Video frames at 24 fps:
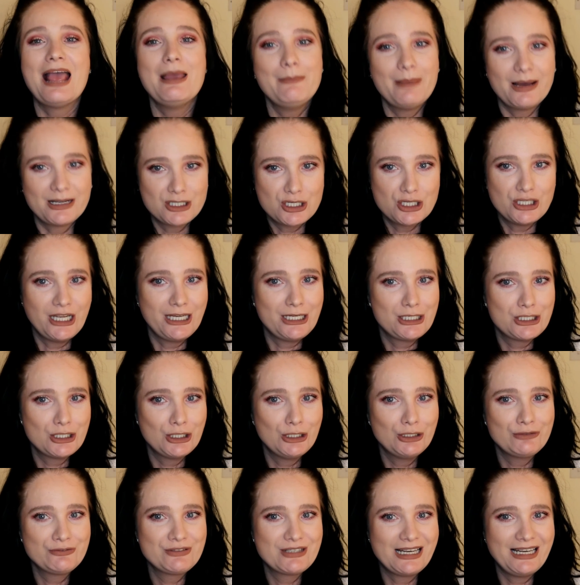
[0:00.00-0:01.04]

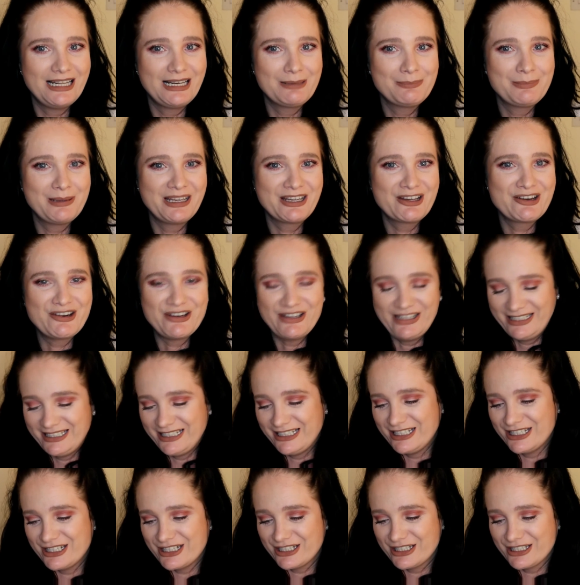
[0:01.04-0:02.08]
Imagination loves a little bit
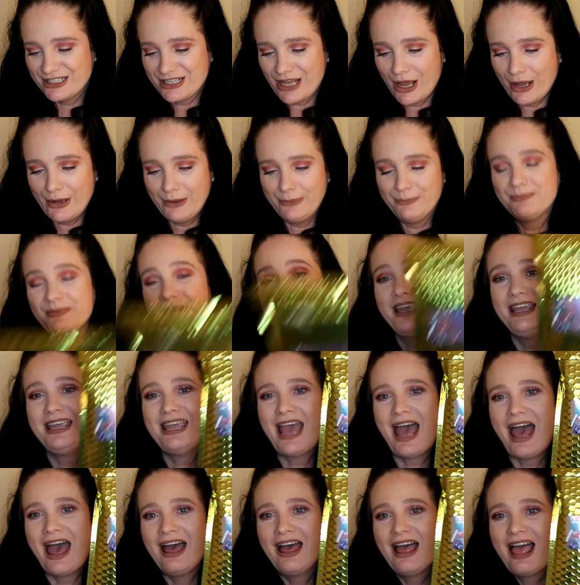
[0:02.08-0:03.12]
cringe. So
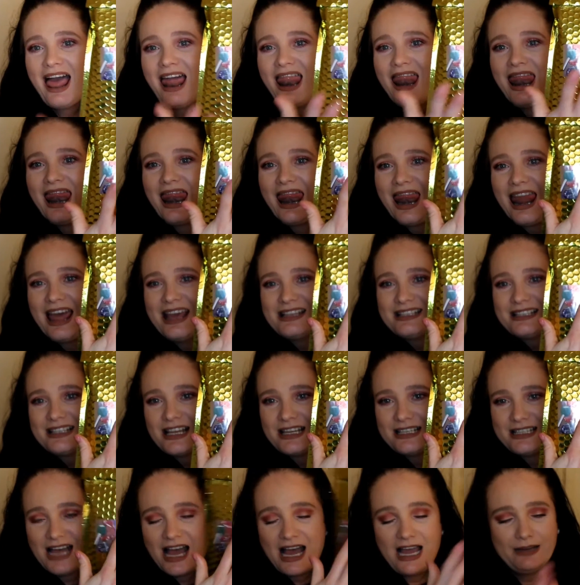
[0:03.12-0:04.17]
yeah,
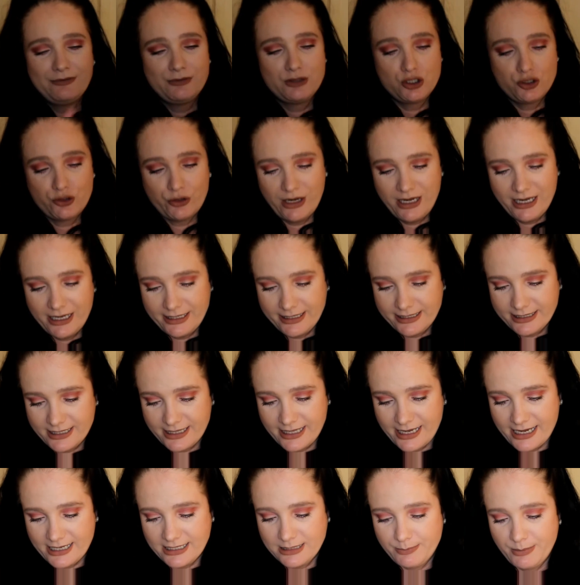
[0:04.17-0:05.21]
let's dive straight
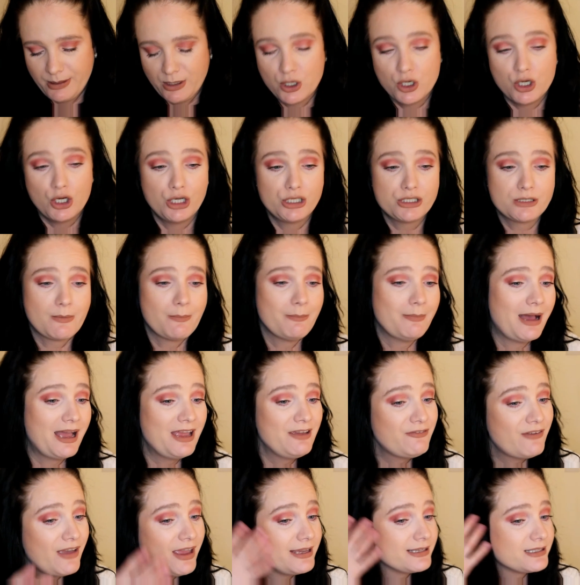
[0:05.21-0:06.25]
into this because
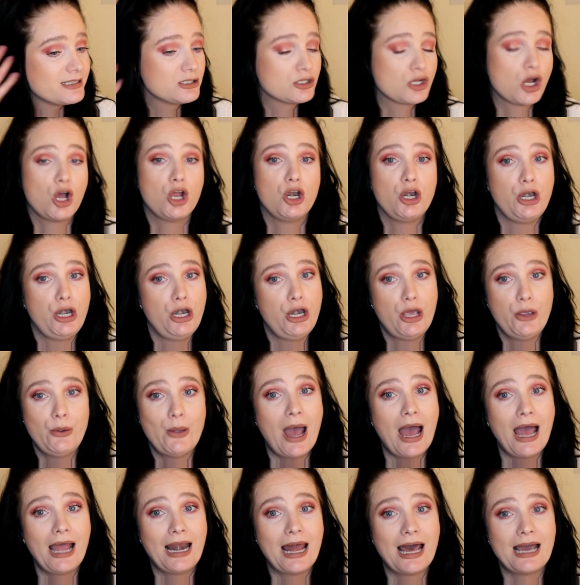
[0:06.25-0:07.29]
my face has got no
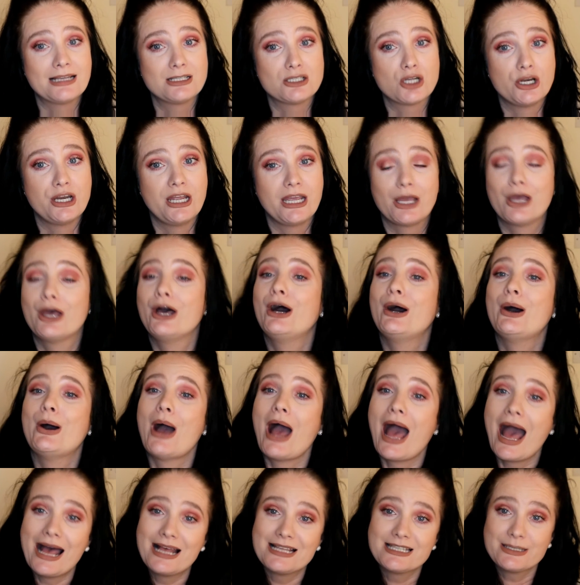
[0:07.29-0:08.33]
highlight on it,
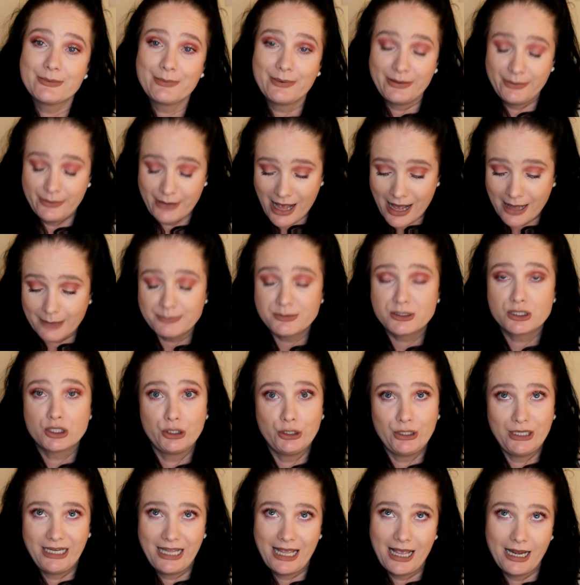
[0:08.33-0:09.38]
girl.
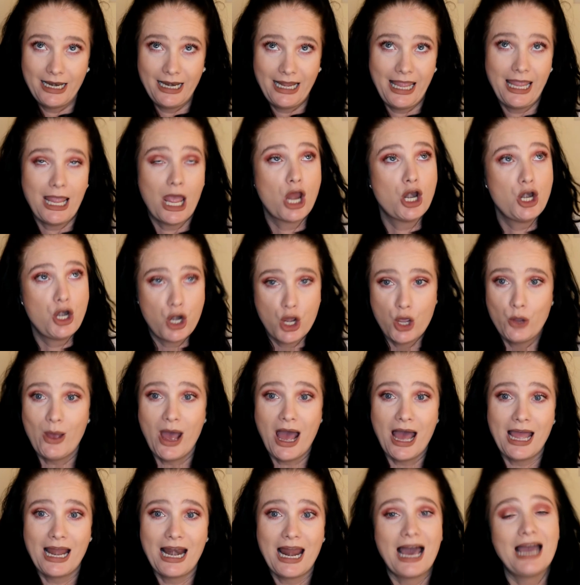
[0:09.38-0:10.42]
Absolutely no
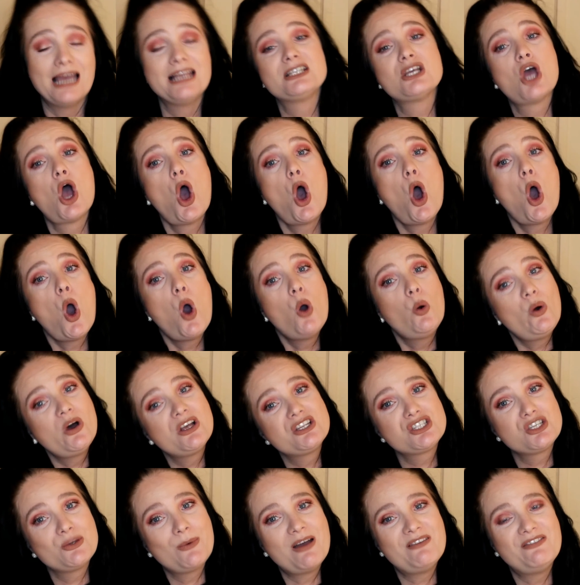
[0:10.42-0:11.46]
highlight
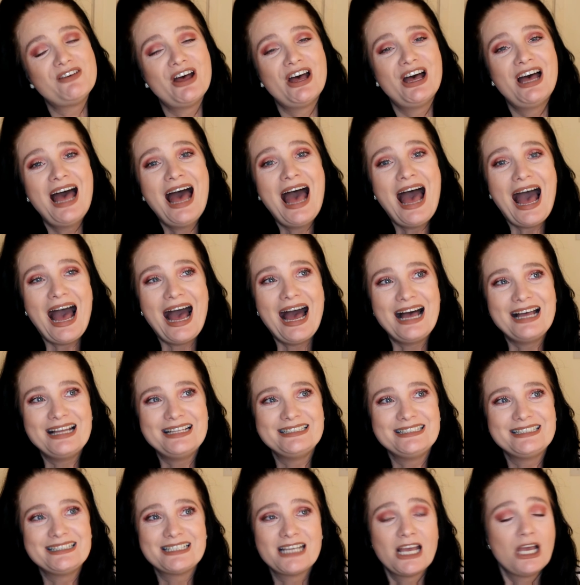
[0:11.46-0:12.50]
whatsoever,
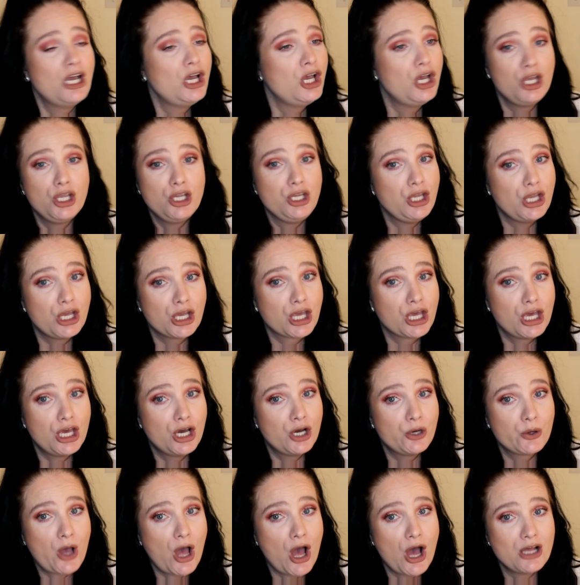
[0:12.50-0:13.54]
and your
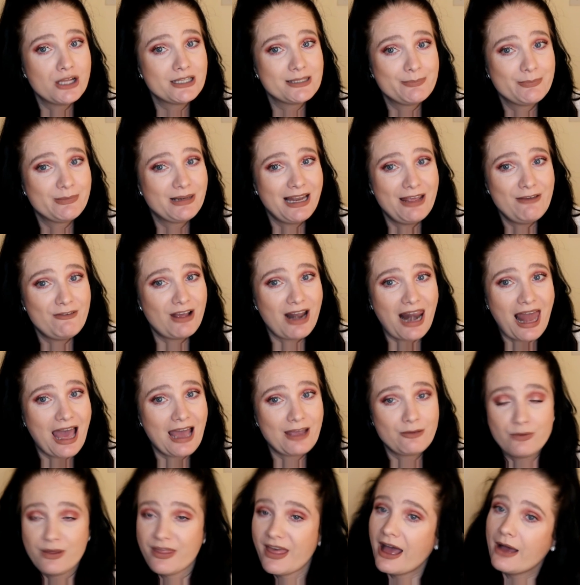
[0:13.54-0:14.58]
girl can't live a
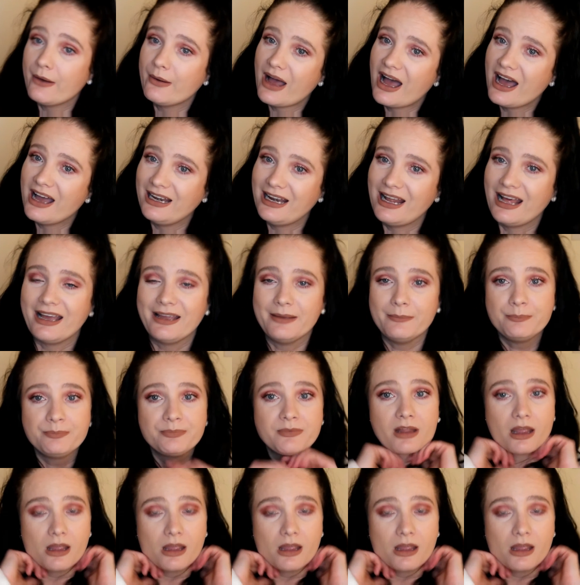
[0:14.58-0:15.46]
life without highlight.